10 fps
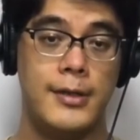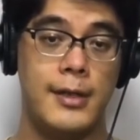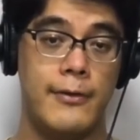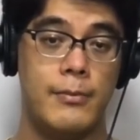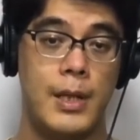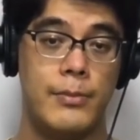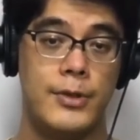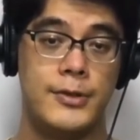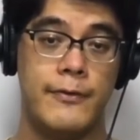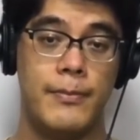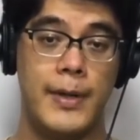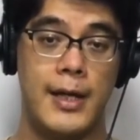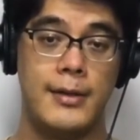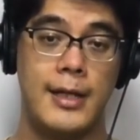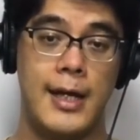the other members of the
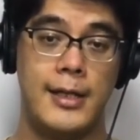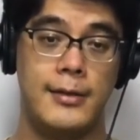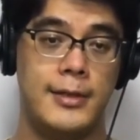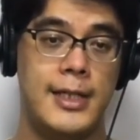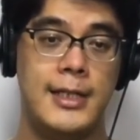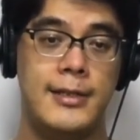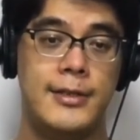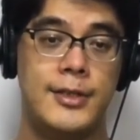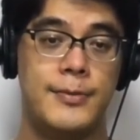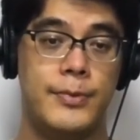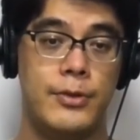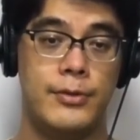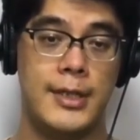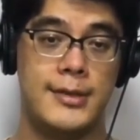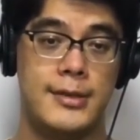band had a heated
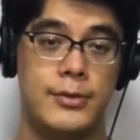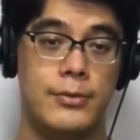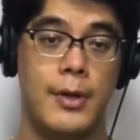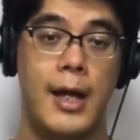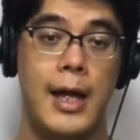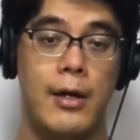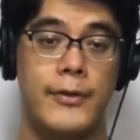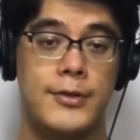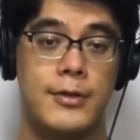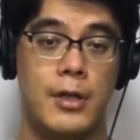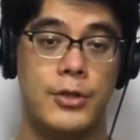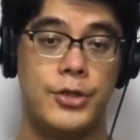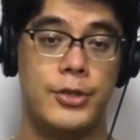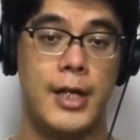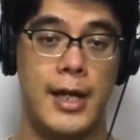dispute as to how the song
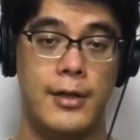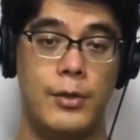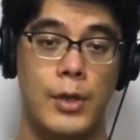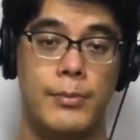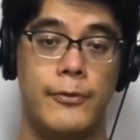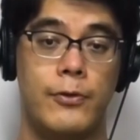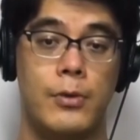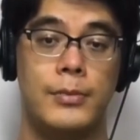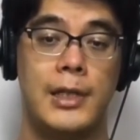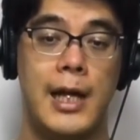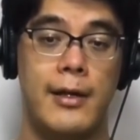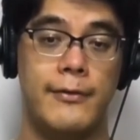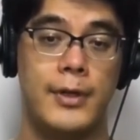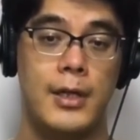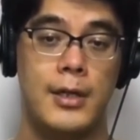should end when performed
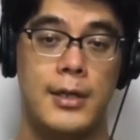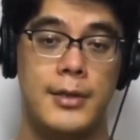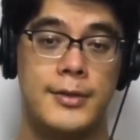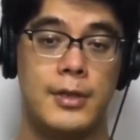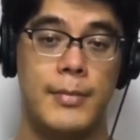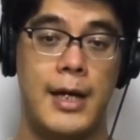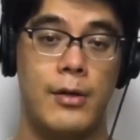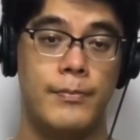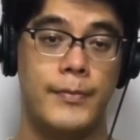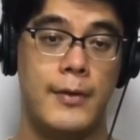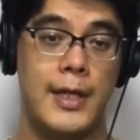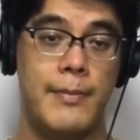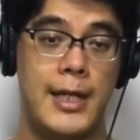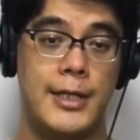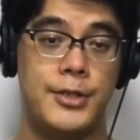live. Somehow, they
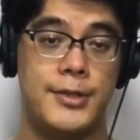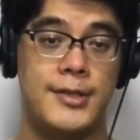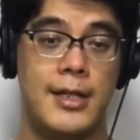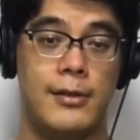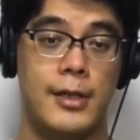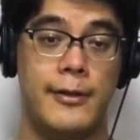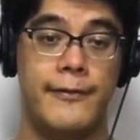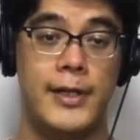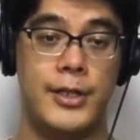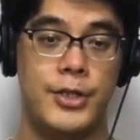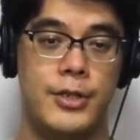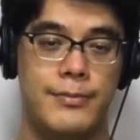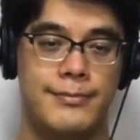managed to settle on a finish.